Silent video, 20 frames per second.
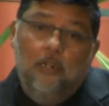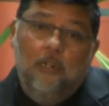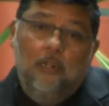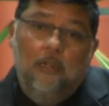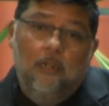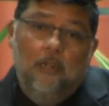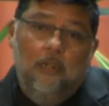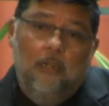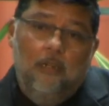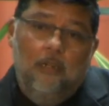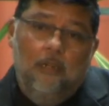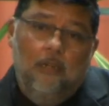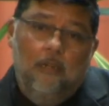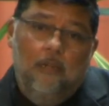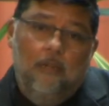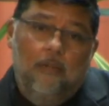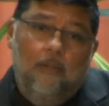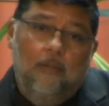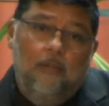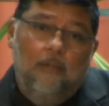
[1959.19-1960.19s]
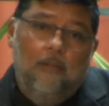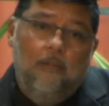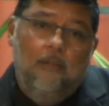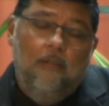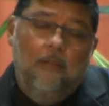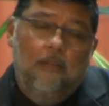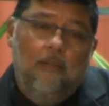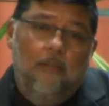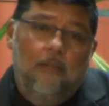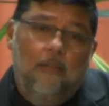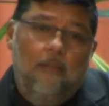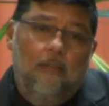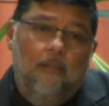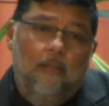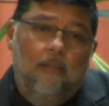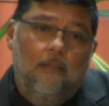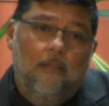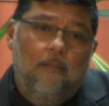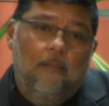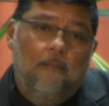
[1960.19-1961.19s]
Yes,
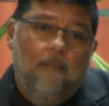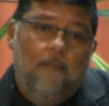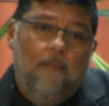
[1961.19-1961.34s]
amen.